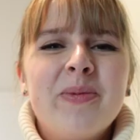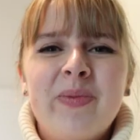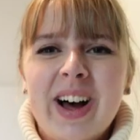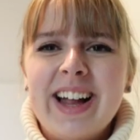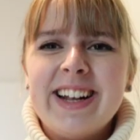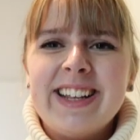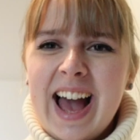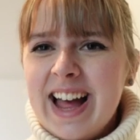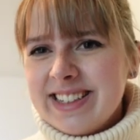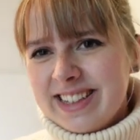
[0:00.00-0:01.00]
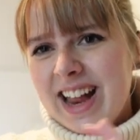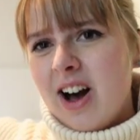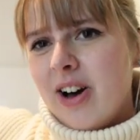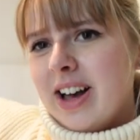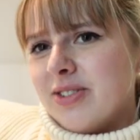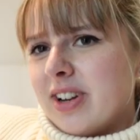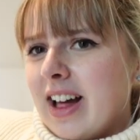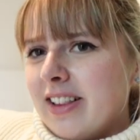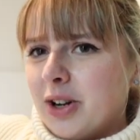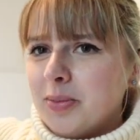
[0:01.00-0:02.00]
But yeah, now after
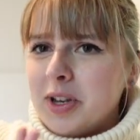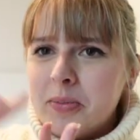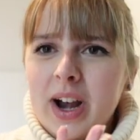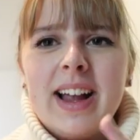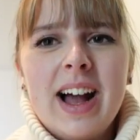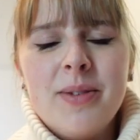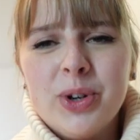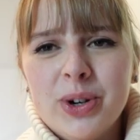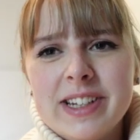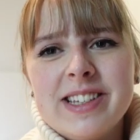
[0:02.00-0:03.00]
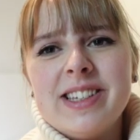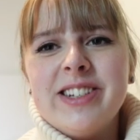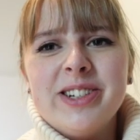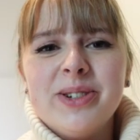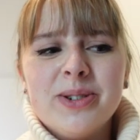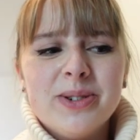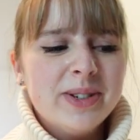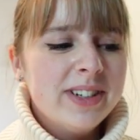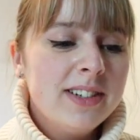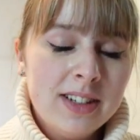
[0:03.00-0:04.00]
that little mini break, I'm going
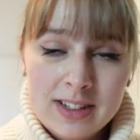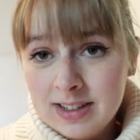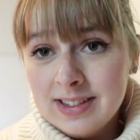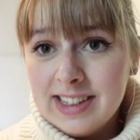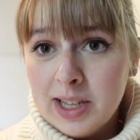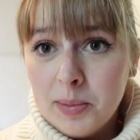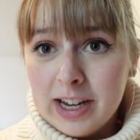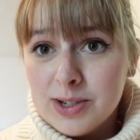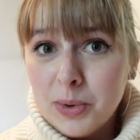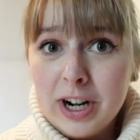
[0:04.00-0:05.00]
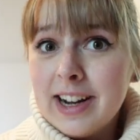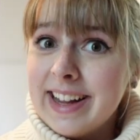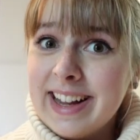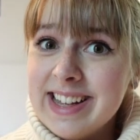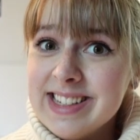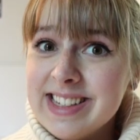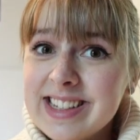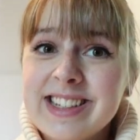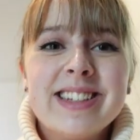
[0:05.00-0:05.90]
to get back to work, I guess.